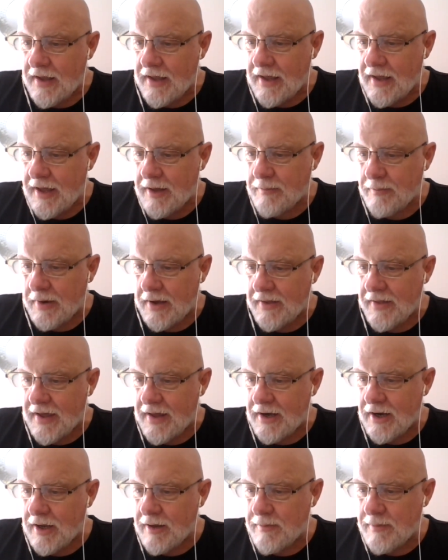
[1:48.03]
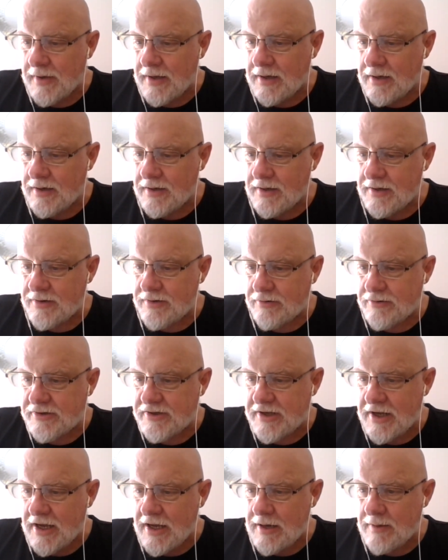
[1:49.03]
And by that I mean these are
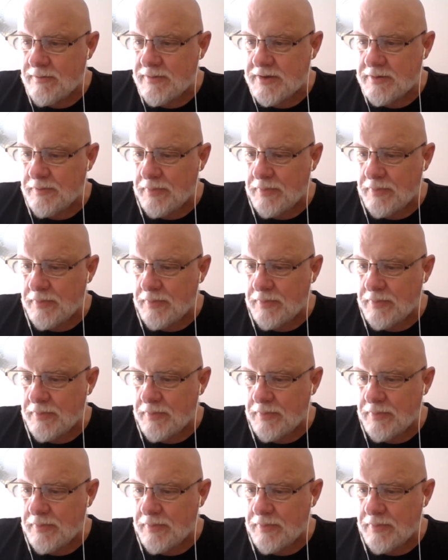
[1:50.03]
James